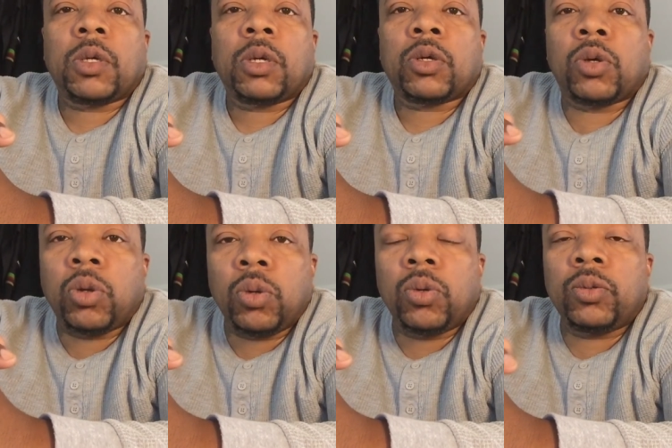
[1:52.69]

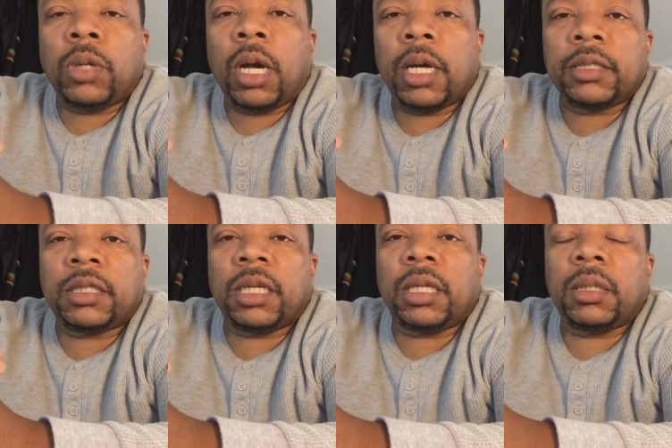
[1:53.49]
coon
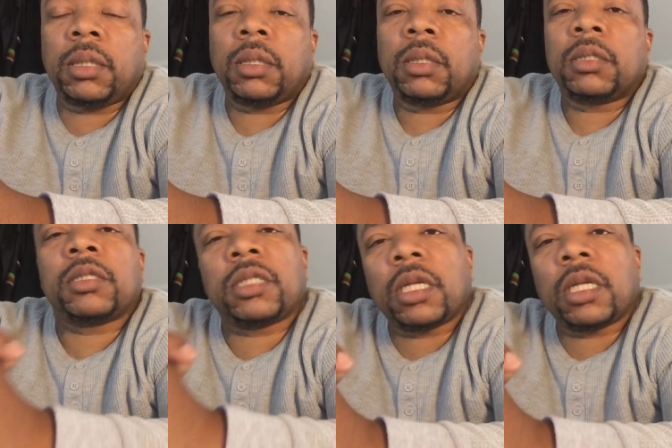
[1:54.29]
hunting, still